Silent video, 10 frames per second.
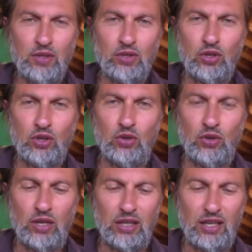
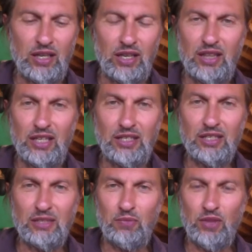So this
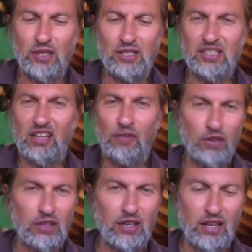is
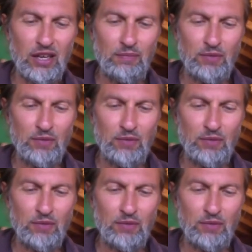definitely